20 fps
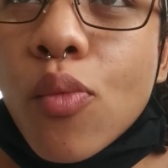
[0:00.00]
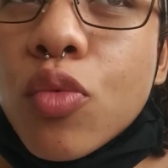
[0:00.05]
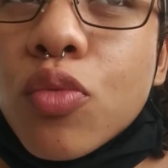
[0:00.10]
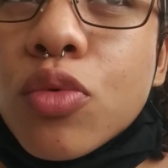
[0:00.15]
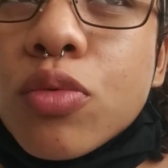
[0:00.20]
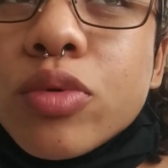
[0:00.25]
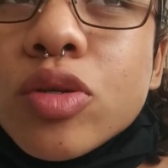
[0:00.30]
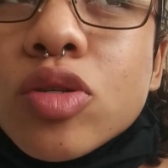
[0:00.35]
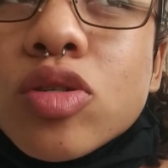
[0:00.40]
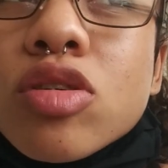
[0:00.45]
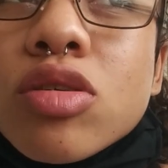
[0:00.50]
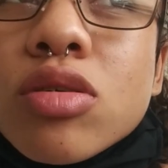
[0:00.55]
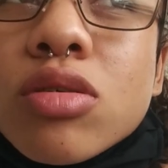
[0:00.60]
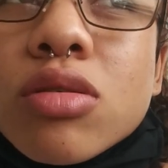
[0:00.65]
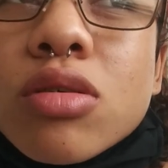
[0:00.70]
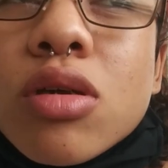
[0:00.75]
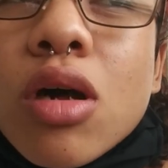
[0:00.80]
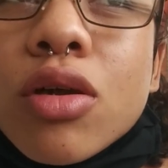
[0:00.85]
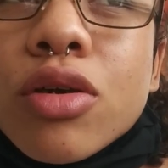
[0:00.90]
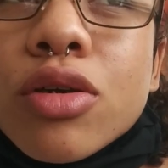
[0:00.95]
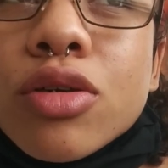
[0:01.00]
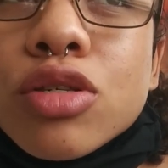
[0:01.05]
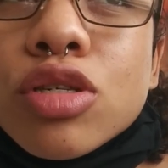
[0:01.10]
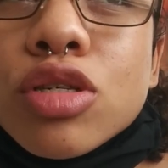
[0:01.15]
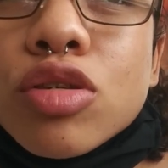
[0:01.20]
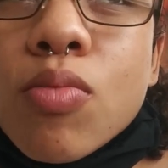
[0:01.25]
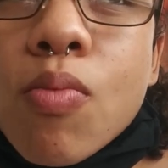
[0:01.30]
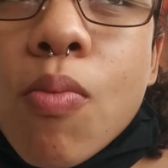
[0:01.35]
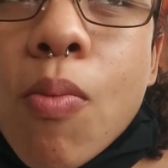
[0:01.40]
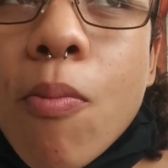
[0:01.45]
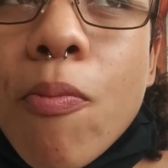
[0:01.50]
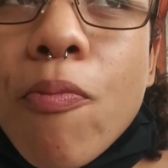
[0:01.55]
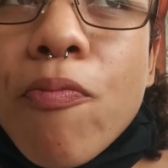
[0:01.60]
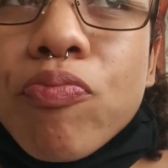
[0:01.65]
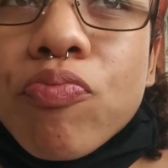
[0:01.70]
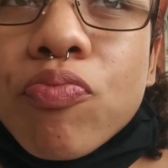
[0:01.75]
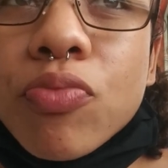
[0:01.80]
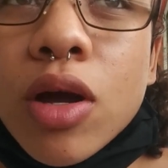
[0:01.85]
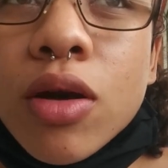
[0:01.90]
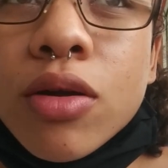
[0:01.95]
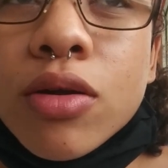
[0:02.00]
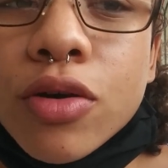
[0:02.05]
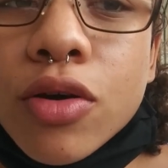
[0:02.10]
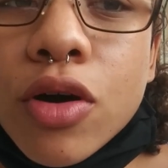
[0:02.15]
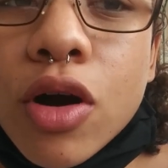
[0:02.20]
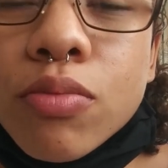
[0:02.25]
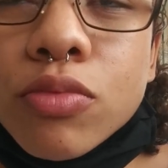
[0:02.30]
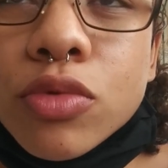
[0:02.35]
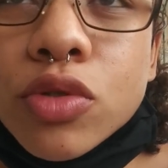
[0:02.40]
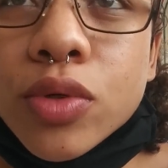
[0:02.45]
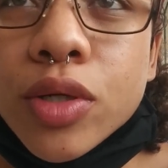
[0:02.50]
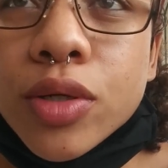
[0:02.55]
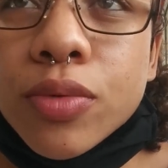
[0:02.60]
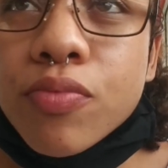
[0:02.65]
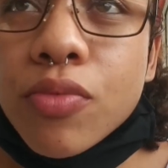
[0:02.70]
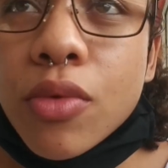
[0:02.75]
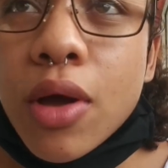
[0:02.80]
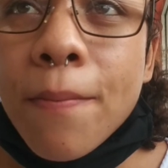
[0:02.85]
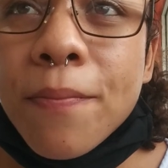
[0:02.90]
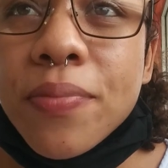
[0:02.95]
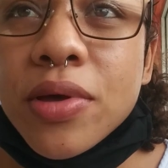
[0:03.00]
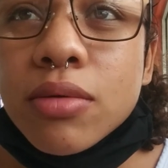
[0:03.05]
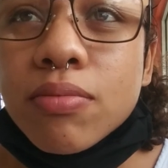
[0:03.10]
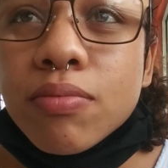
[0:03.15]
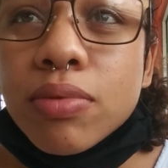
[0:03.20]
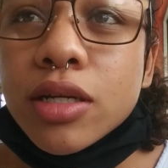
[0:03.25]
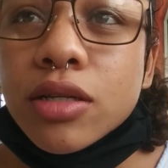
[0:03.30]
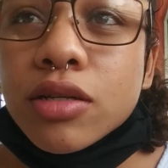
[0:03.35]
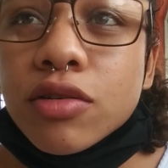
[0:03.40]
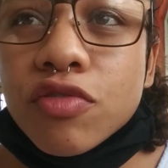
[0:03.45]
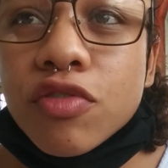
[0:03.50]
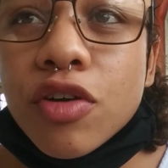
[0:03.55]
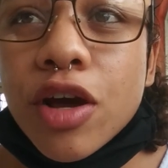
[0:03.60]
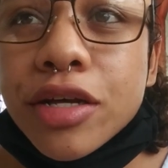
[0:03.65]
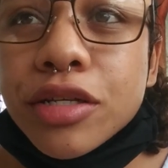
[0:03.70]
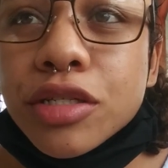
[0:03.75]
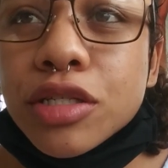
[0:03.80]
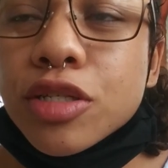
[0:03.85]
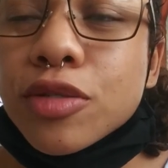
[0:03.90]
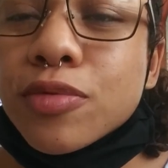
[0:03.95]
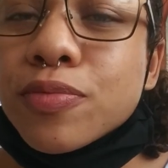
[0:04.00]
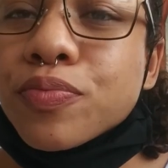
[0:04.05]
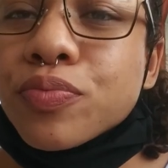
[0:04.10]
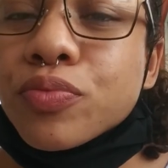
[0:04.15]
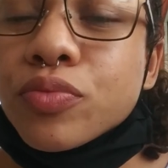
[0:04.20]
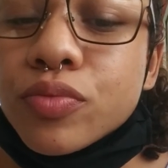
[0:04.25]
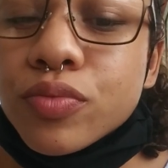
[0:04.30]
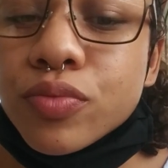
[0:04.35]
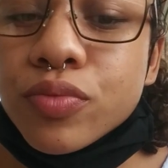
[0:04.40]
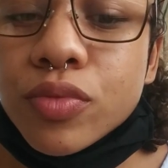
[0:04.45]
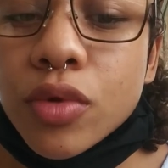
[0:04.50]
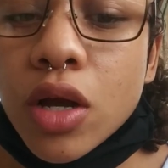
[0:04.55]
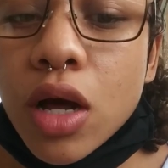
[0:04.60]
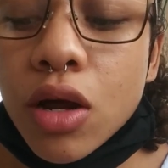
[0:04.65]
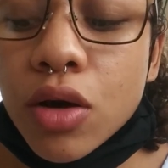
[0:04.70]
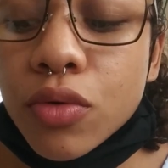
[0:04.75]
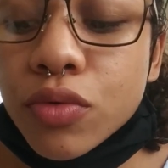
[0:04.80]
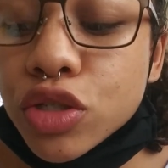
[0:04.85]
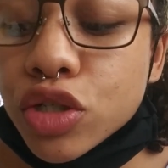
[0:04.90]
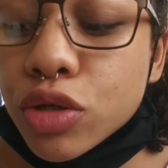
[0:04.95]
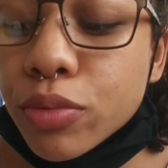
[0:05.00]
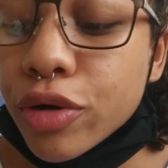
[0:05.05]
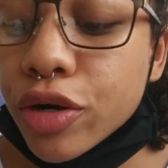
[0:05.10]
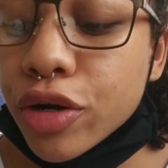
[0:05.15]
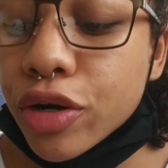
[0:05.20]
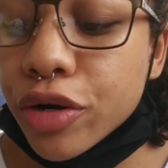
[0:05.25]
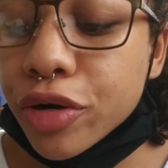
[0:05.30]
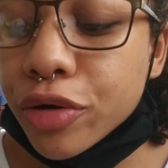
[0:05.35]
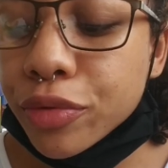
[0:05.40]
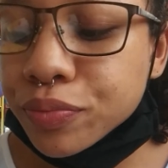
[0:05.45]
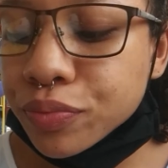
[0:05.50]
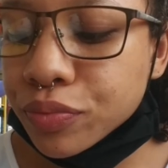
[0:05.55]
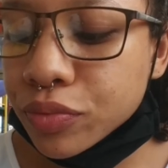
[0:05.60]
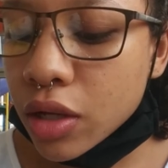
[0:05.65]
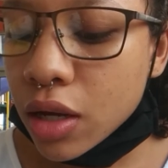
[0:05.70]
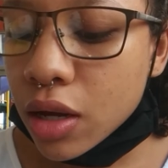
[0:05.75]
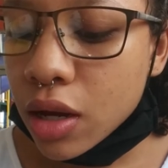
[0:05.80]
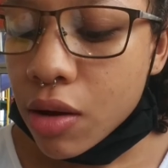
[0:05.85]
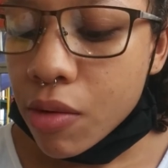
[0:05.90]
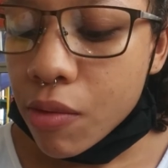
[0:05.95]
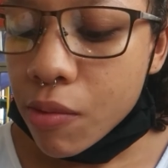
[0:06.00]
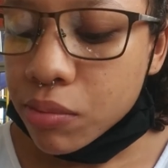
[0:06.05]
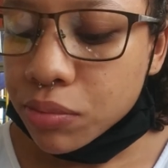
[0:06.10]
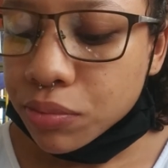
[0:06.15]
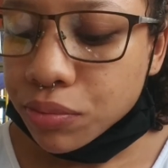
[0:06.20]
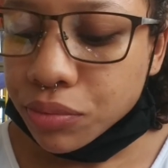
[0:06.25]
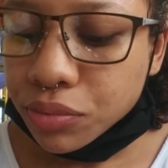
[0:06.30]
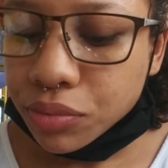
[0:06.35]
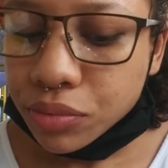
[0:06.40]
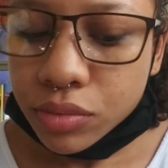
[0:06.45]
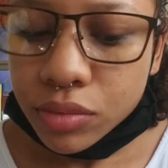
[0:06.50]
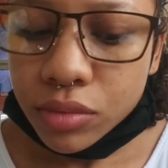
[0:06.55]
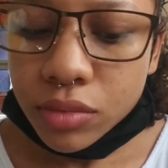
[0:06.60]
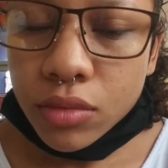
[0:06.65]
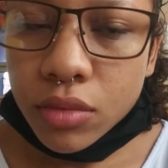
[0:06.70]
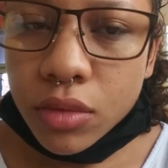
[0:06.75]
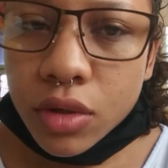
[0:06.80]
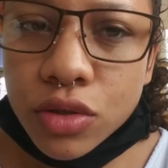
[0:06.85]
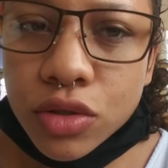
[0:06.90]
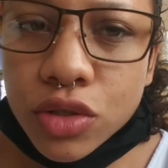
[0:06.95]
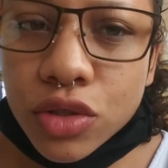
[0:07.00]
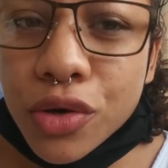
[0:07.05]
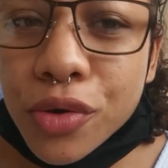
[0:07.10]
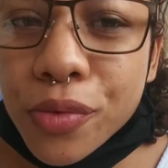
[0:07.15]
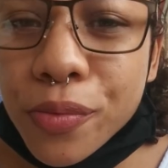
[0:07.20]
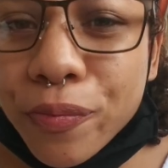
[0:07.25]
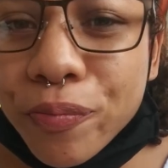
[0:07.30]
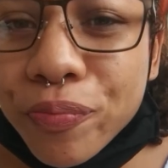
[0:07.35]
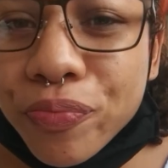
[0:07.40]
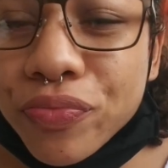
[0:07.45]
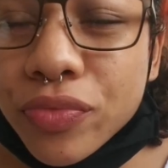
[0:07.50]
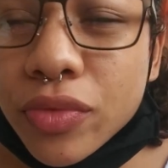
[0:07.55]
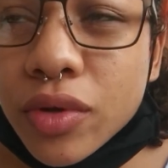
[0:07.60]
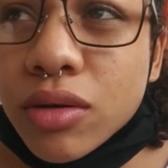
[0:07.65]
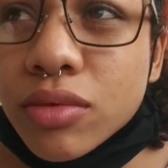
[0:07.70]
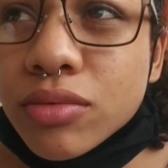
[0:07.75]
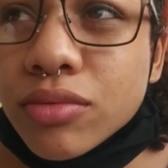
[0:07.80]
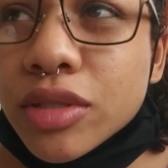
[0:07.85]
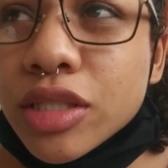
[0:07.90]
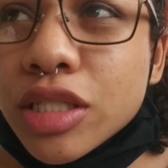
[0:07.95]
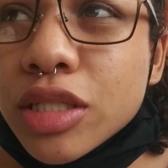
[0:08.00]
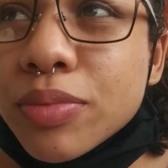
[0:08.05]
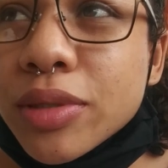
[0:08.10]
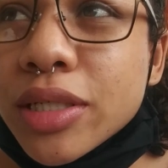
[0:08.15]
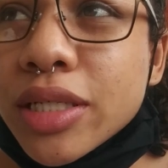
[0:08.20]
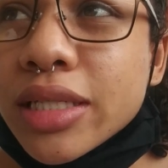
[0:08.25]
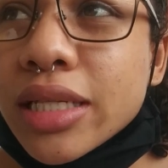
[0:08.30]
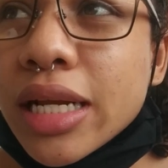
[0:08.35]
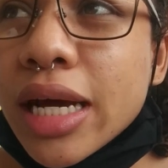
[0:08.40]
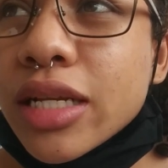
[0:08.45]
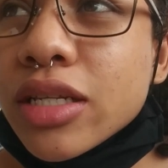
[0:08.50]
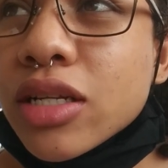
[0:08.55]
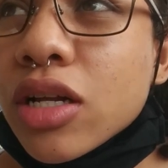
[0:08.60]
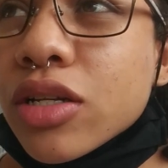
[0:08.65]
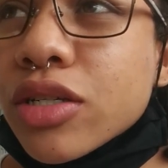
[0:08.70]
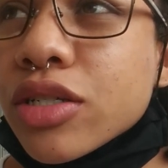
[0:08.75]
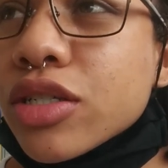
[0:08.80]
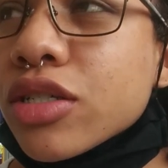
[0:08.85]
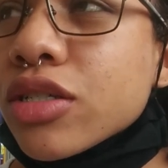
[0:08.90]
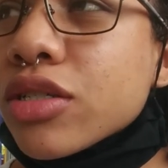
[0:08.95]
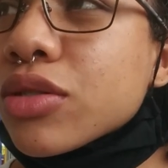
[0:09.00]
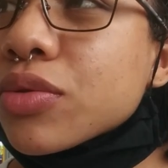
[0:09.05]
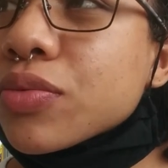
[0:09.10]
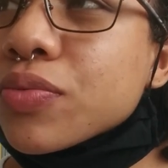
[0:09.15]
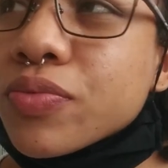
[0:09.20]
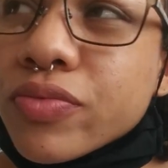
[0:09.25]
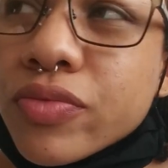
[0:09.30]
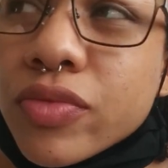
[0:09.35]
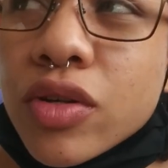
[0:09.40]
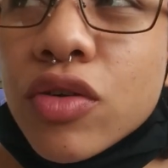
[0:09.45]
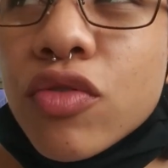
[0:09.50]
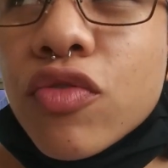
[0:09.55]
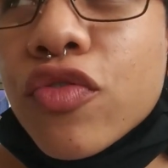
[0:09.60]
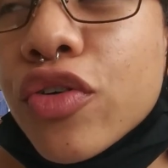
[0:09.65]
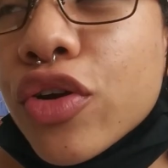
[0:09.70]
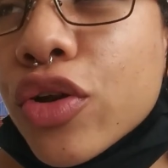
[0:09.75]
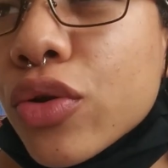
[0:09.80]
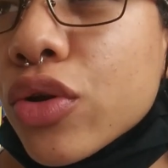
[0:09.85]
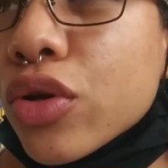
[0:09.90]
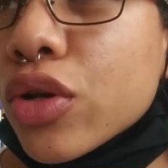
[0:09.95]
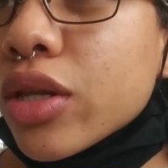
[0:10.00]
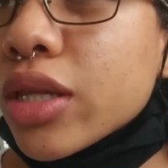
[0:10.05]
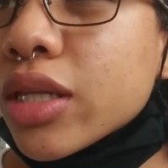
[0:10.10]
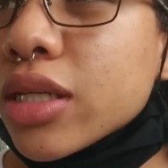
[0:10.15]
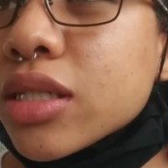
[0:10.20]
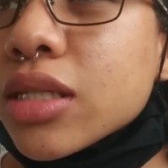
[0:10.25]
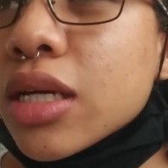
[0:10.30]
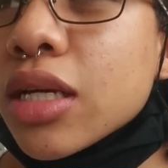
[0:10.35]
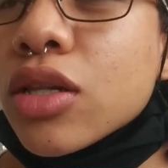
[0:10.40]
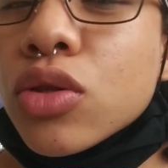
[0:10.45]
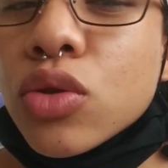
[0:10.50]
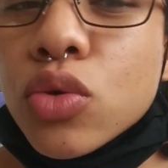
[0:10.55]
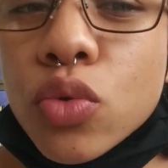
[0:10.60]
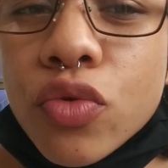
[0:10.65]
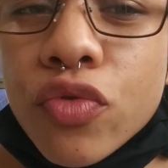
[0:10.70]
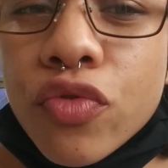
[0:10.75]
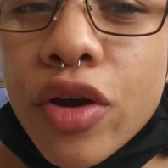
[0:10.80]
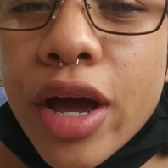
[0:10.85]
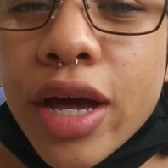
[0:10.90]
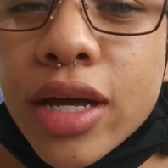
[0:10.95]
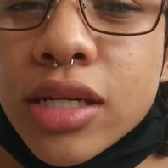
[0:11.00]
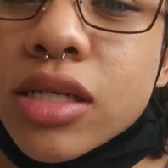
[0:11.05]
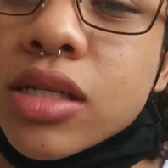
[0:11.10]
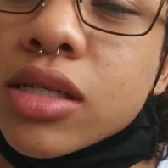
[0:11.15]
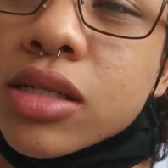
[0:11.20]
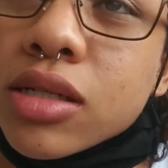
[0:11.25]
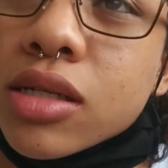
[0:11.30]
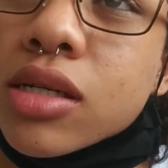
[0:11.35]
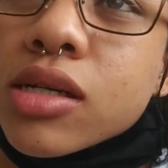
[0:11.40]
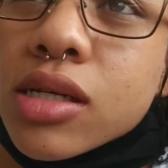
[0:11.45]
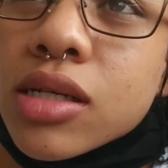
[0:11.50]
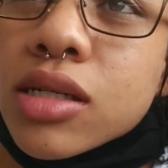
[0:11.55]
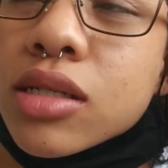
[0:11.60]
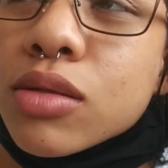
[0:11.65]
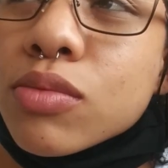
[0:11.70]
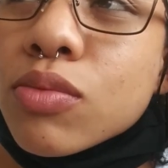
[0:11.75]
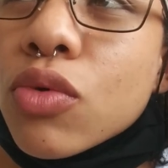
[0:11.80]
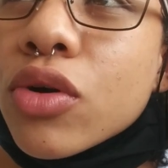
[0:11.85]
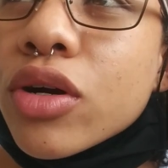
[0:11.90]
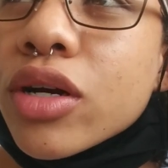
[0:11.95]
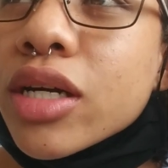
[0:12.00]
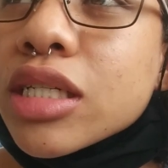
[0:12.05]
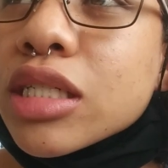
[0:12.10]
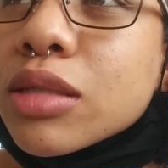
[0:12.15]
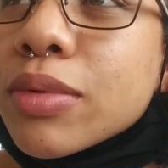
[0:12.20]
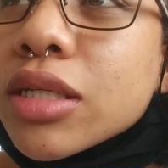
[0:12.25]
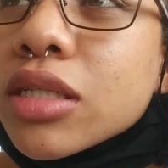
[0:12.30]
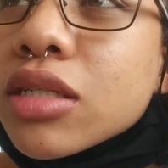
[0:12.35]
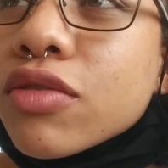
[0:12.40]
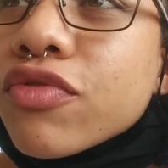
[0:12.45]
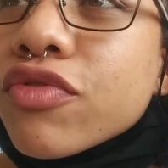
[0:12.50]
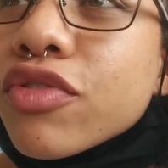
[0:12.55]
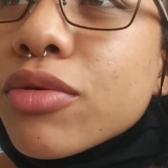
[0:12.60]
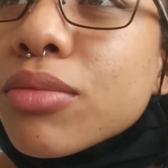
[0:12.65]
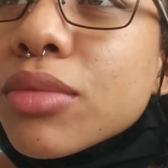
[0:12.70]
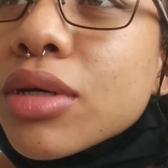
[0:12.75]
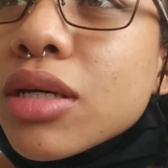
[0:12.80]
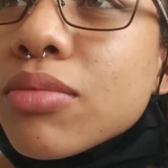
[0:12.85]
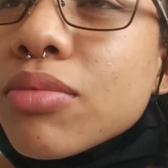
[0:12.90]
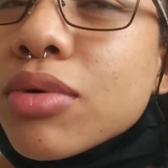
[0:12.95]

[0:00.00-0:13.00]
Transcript: would be $6. And it comes with a big plate of fries along with your burger. So just being $9 for this and no fries is more expensive for me,